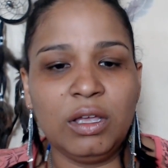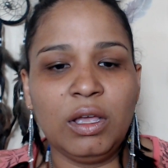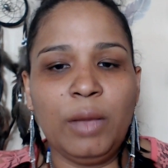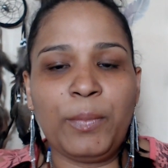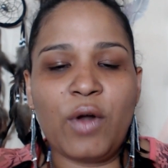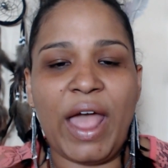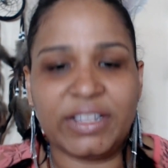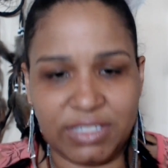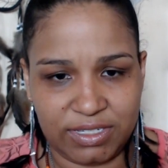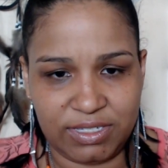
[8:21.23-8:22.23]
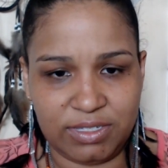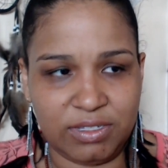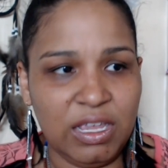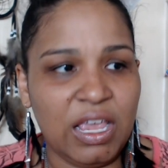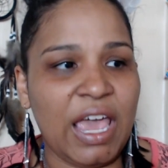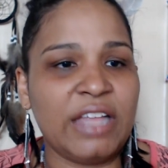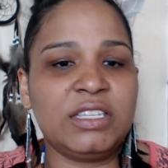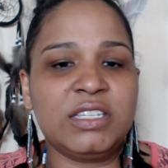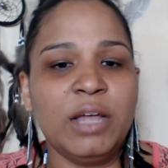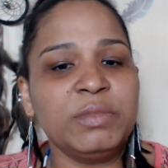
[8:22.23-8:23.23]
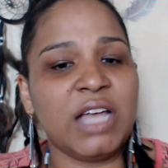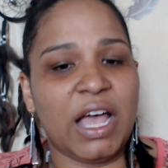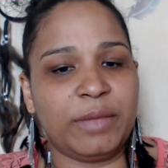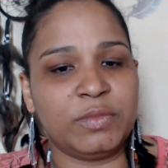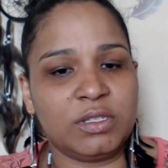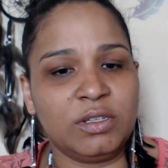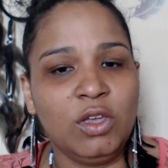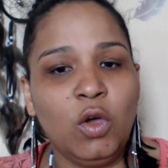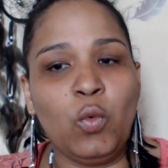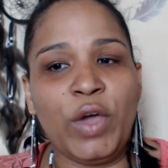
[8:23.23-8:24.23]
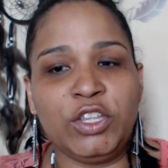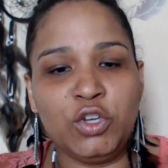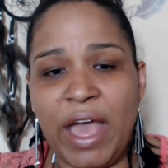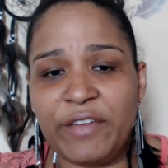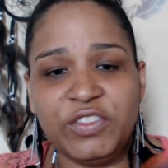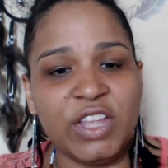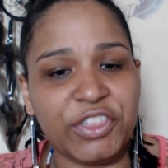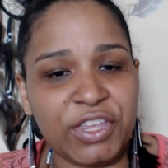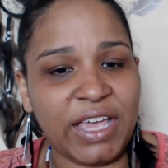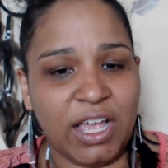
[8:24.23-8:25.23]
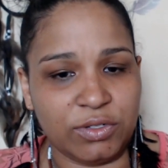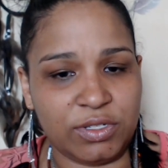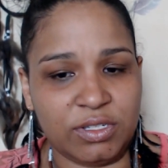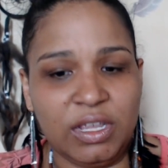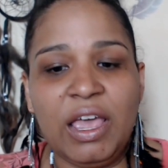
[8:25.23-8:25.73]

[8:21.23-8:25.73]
practice. And sometimes when you have nothing else,